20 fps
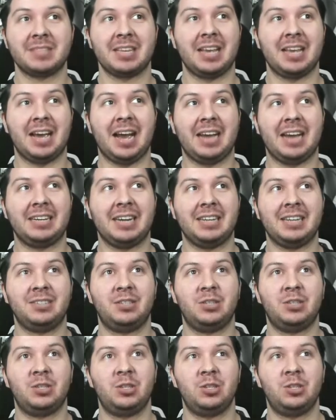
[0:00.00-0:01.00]
I, I
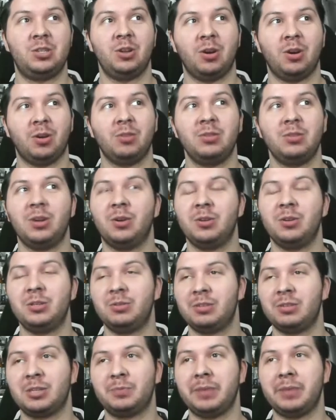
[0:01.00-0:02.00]
don't know what to
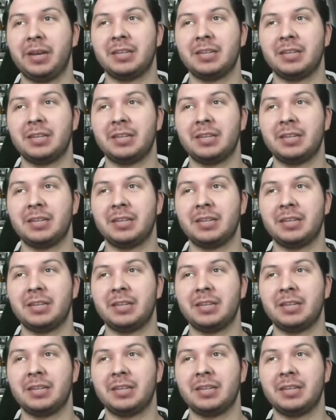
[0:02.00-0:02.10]
expect.